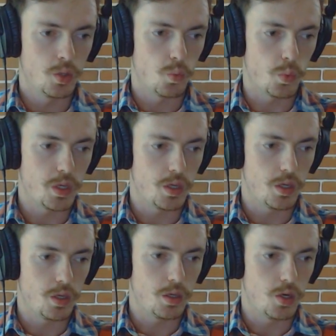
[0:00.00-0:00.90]

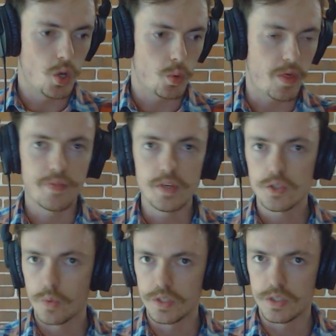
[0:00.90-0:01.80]
we know that this
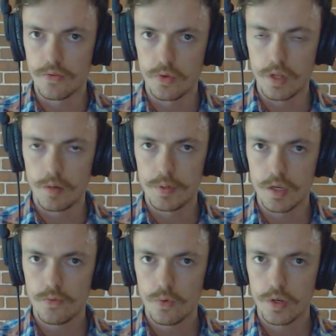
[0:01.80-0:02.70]
one is different than a
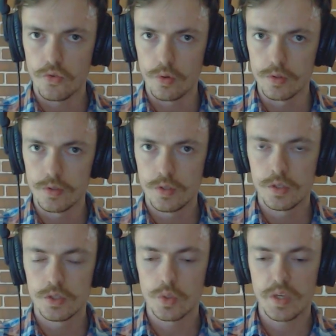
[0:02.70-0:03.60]
PS4 controller.
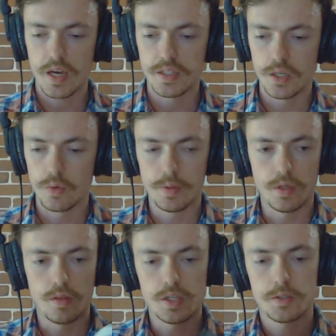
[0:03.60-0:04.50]
So the idea would be
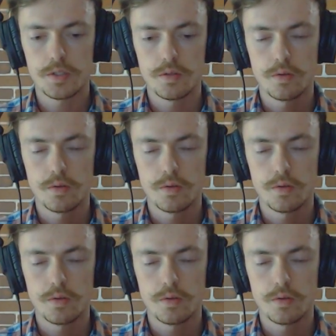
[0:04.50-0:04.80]
this